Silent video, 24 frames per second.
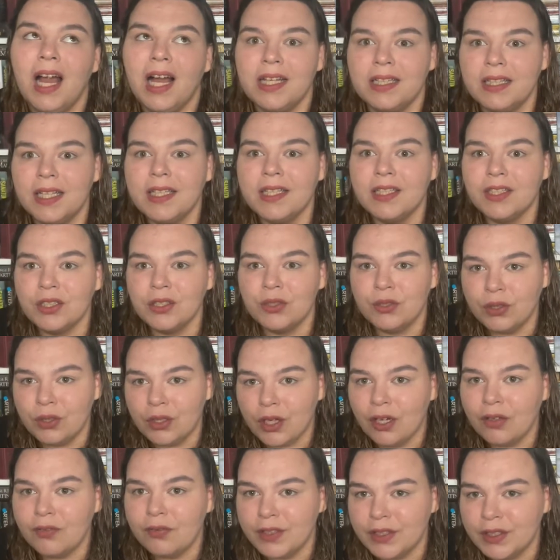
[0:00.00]
I like the look
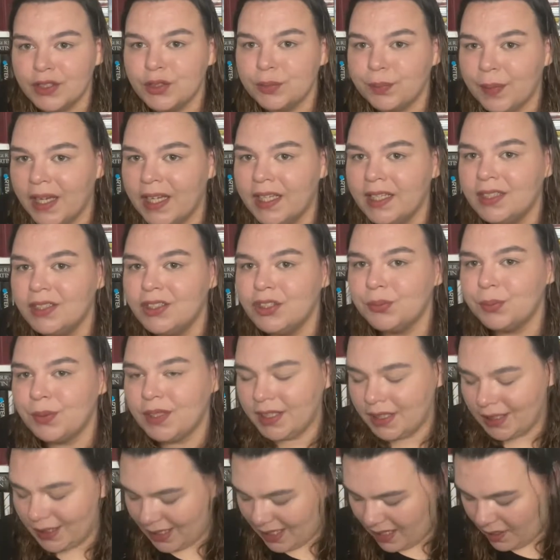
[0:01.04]
of the spines with
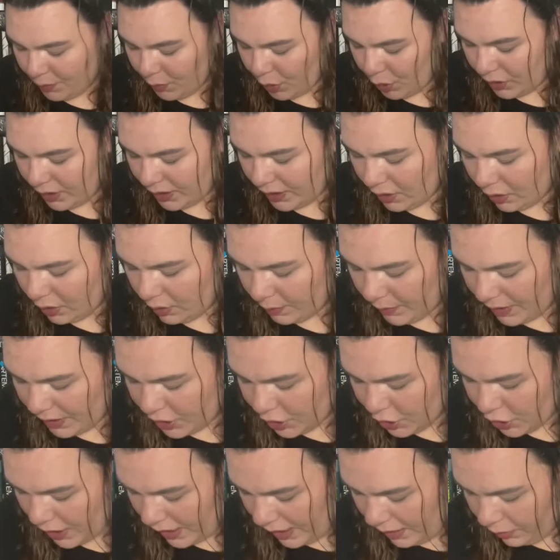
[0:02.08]
the name on it on my
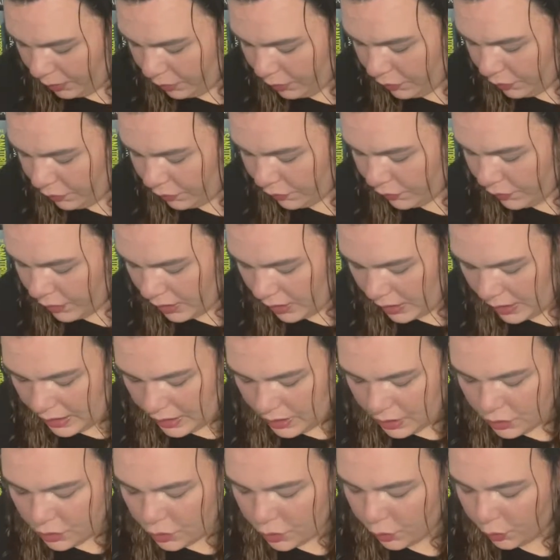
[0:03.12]
shelf
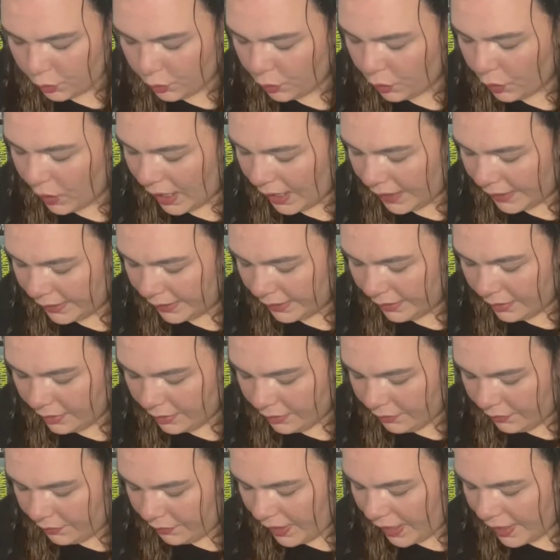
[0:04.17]
so I
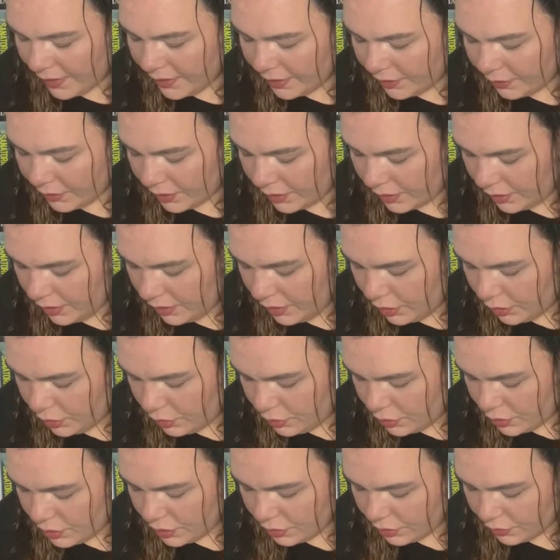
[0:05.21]
very rarely
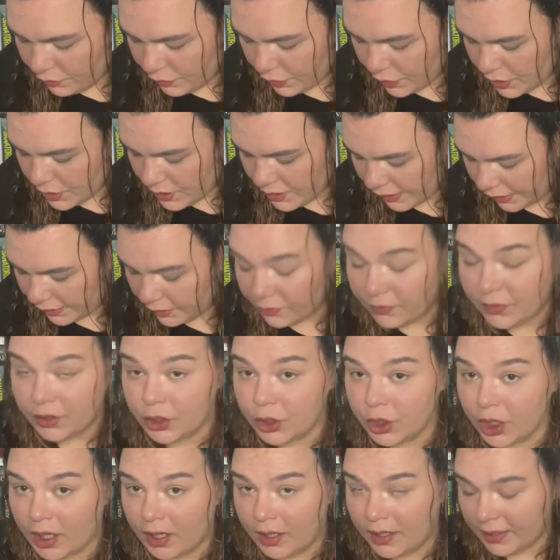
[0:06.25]
use the reverse side of the
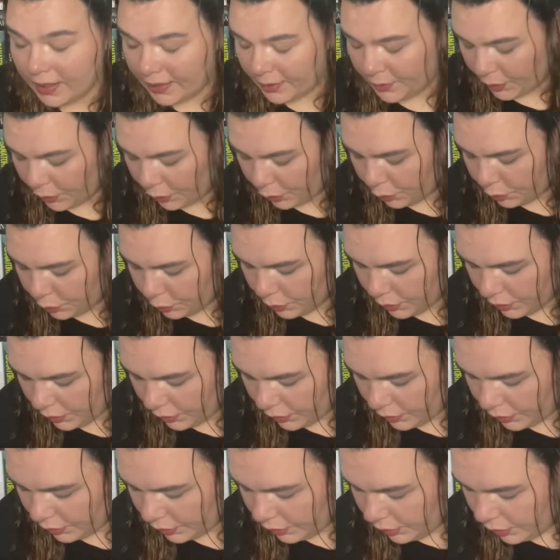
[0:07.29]
jacket artwork,
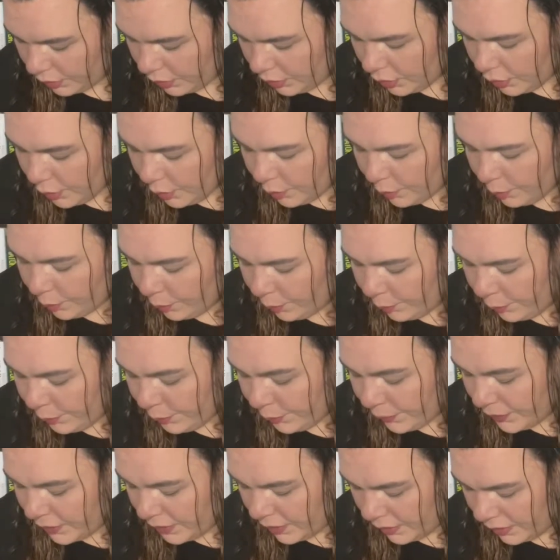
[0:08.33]

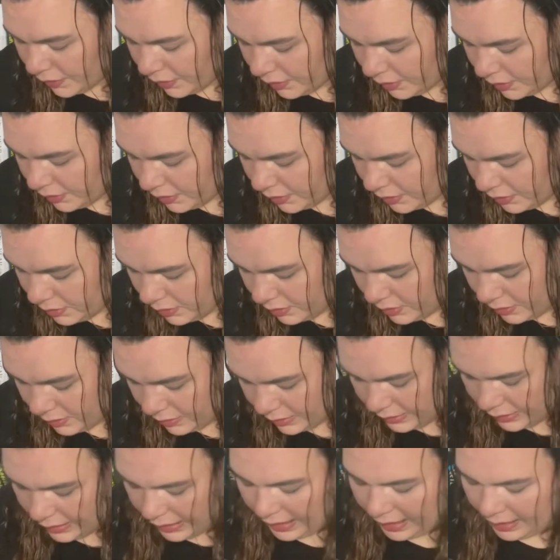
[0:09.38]
but
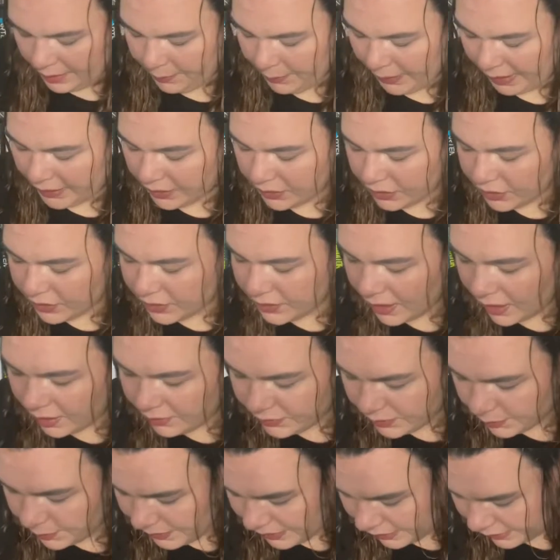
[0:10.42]
I might just have
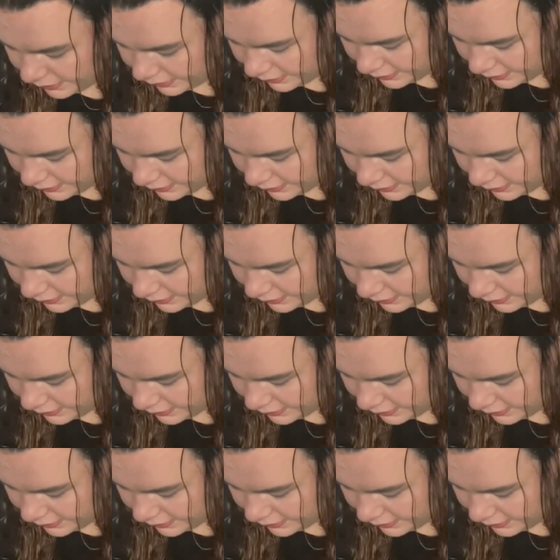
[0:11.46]
to make an